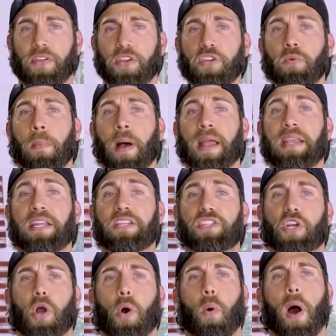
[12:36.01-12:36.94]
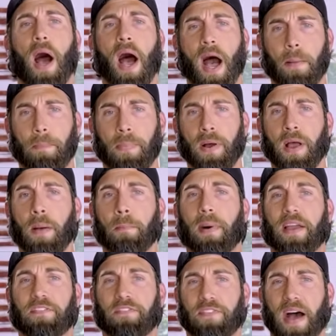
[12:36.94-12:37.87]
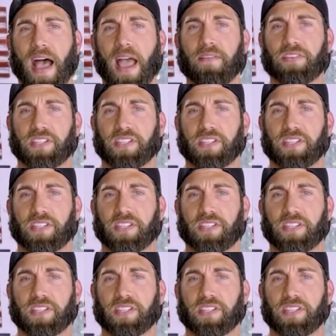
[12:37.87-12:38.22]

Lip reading: Then you might need to go up by 5 to